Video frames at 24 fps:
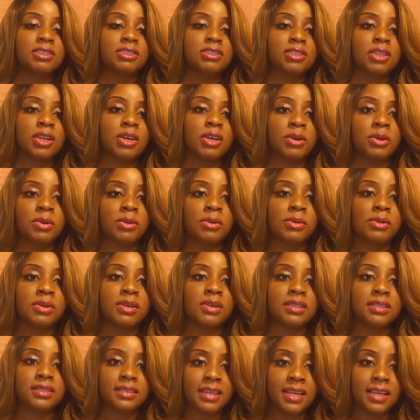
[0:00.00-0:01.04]
So
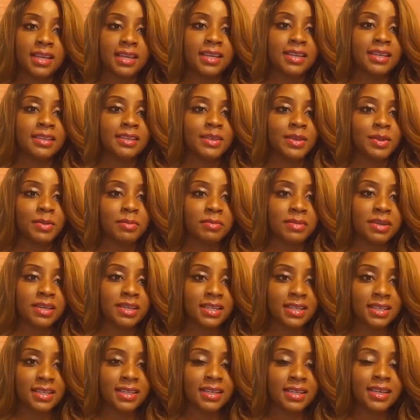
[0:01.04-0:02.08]
they get their
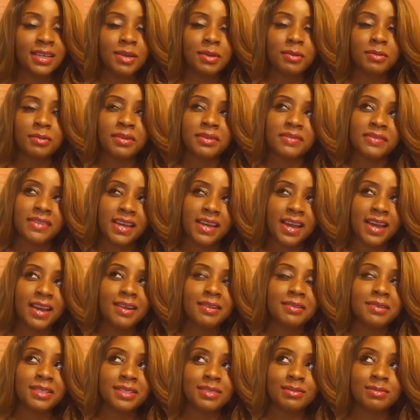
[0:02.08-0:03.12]
money. Well, the
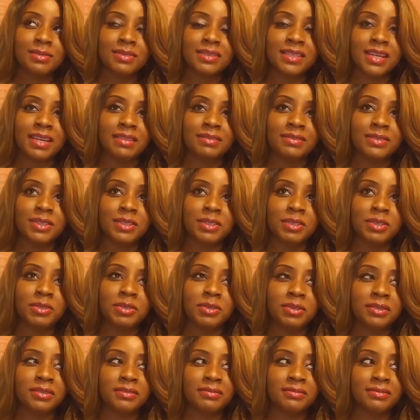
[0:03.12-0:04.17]
IRS was after
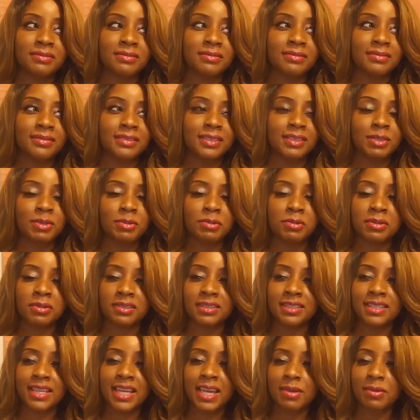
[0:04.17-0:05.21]
you. Your
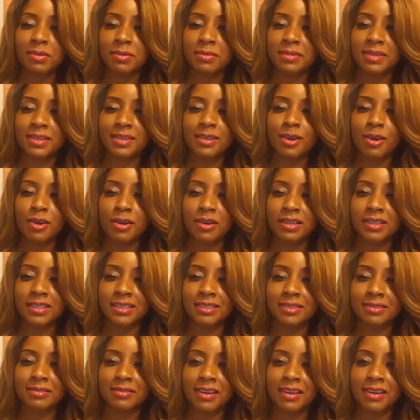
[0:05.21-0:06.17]
check would be garnished,